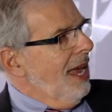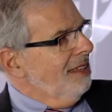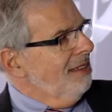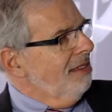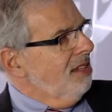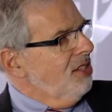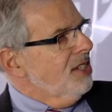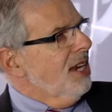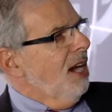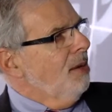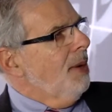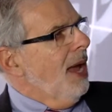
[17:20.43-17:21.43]
at this
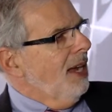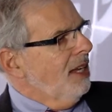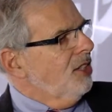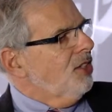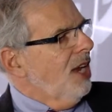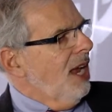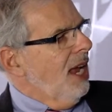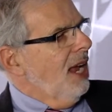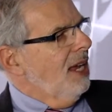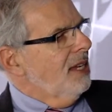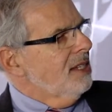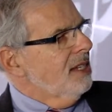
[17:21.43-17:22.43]
entire package
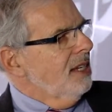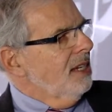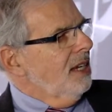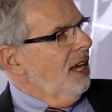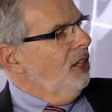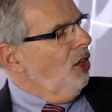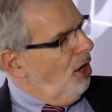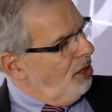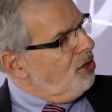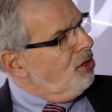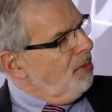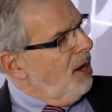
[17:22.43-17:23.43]
as a
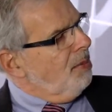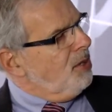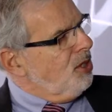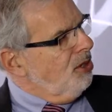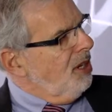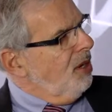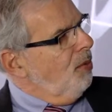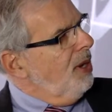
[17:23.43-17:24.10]
long-term opportunity.